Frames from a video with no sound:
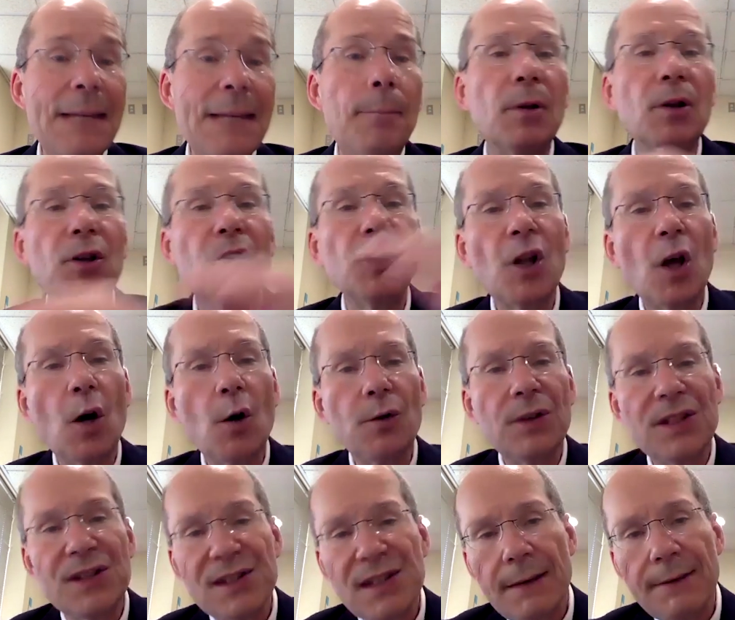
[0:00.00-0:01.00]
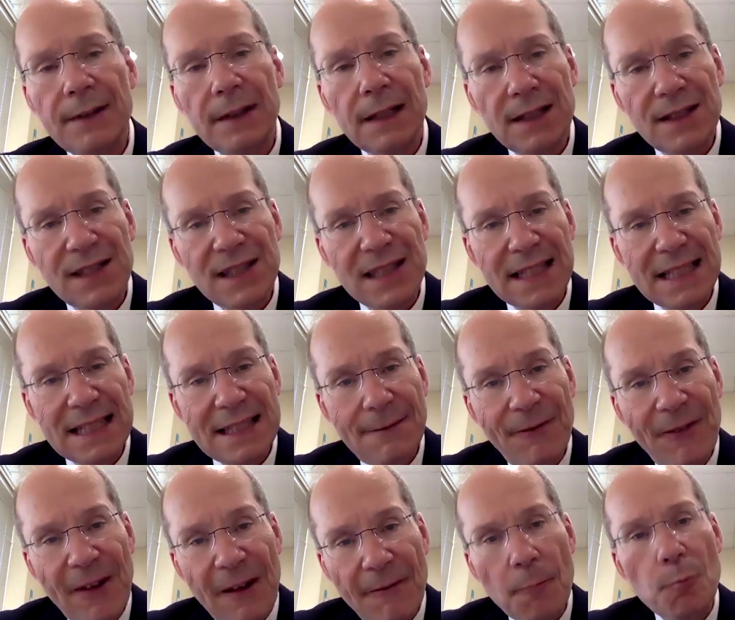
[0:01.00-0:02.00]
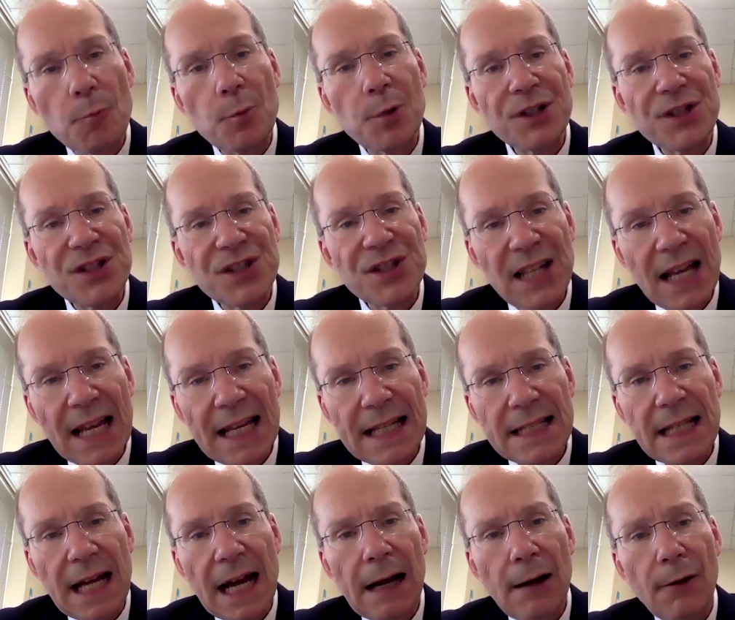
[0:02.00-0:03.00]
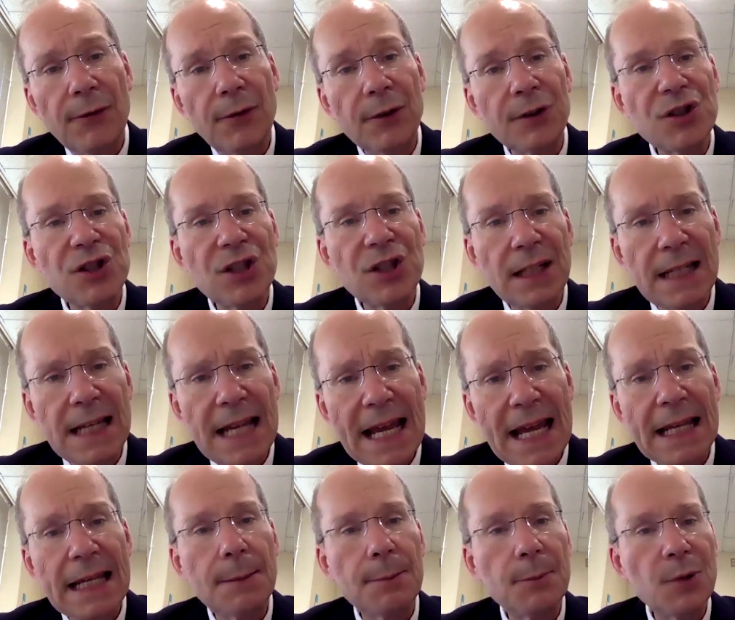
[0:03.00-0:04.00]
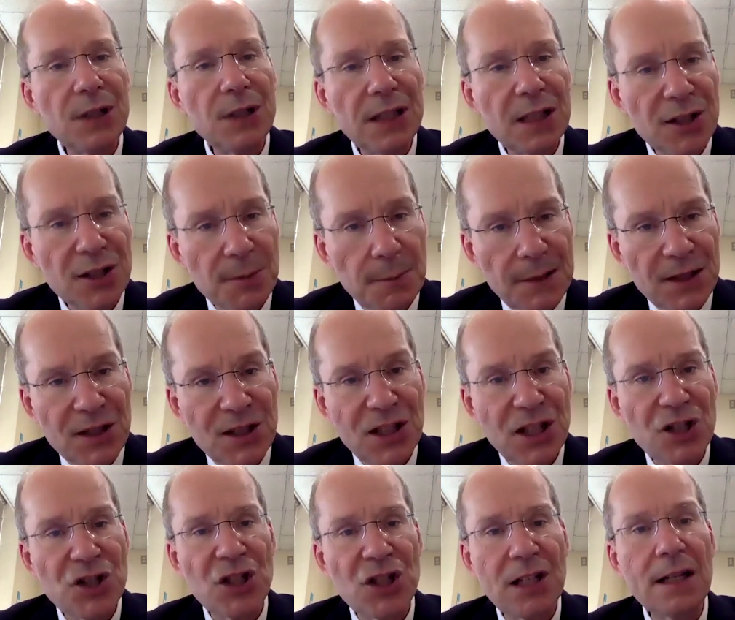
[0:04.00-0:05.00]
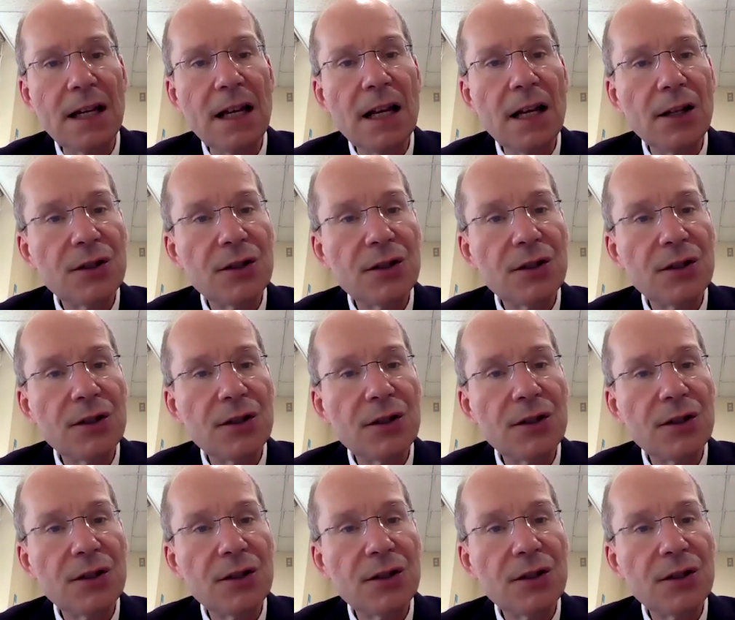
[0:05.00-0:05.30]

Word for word: below the 75th percentile for genetic predisposition